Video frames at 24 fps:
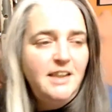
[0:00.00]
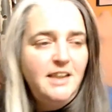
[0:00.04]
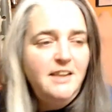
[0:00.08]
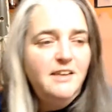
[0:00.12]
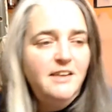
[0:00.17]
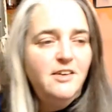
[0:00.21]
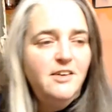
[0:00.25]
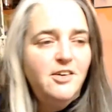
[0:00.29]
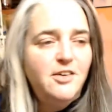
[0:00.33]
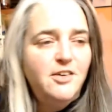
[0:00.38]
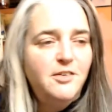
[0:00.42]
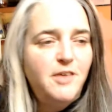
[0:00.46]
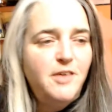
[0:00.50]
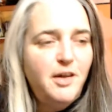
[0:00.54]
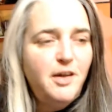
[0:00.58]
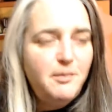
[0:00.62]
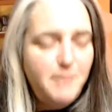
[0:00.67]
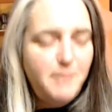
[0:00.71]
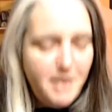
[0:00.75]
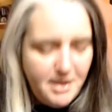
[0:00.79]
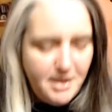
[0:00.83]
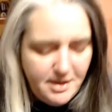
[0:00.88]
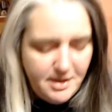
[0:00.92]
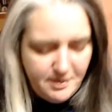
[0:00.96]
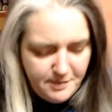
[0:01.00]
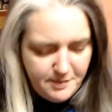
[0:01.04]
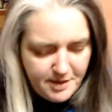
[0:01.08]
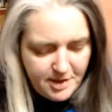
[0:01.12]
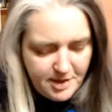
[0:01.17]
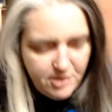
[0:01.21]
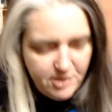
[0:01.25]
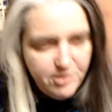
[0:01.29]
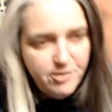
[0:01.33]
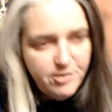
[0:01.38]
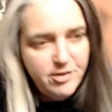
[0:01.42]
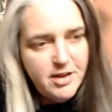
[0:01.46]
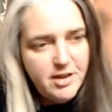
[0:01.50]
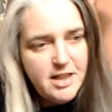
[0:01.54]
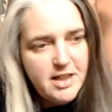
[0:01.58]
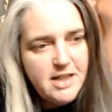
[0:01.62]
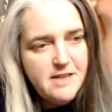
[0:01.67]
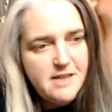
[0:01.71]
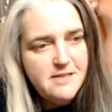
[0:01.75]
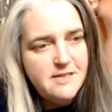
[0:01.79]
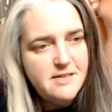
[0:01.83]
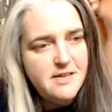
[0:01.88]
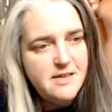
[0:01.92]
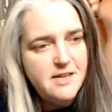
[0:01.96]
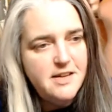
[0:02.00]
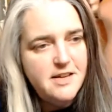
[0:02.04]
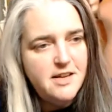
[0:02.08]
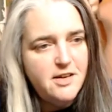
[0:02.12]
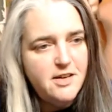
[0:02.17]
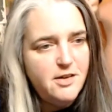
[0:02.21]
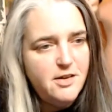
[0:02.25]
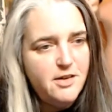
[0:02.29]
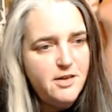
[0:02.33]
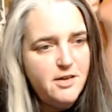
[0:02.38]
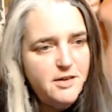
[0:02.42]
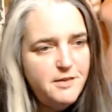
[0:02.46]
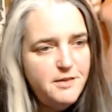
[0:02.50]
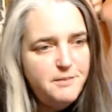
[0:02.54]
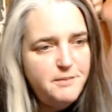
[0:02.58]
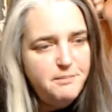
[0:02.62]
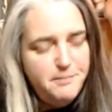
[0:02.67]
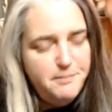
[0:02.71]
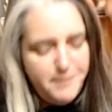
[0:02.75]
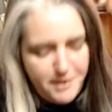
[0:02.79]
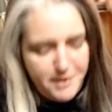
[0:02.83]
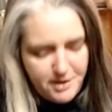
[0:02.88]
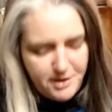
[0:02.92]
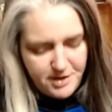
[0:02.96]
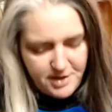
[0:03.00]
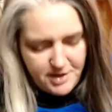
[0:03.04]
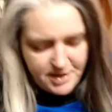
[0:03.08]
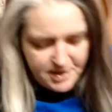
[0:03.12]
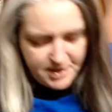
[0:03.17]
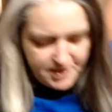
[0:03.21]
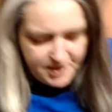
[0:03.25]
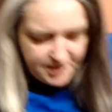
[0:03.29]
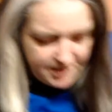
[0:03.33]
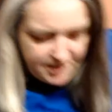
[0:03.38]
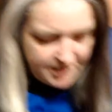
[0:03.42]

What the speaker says: I made them out of fleece, and they're burgundy.